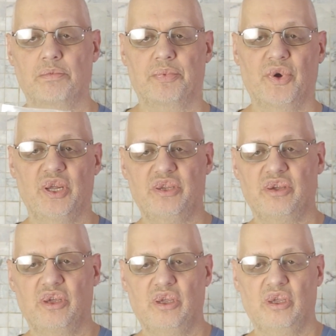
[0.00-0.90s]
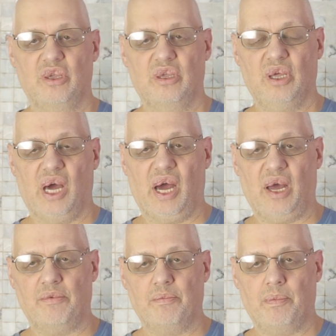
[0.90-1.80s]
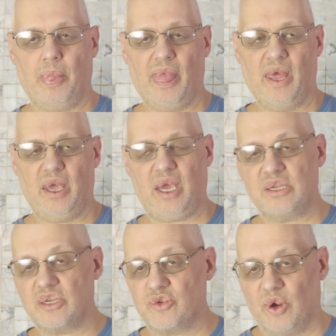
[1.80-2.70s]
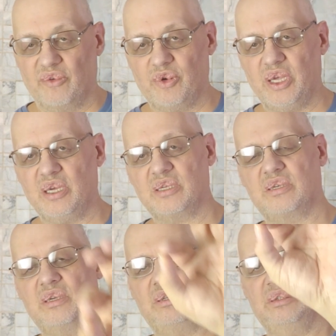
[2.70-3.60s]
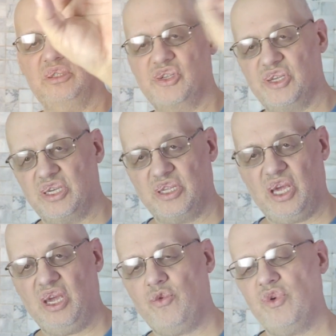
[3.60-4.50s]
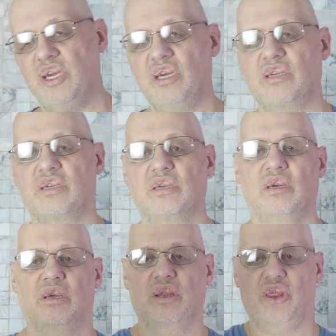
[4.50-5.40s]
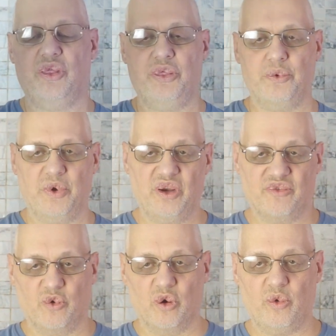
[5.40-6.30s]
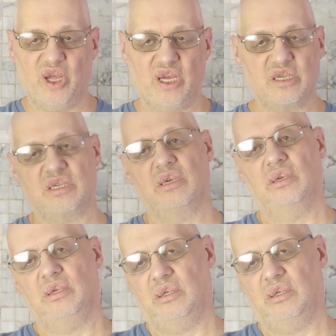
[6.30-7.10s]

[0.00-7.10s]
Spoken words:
Put 8 to 12 weeks, 6 to 8 weeks, 3 to 4 weeks,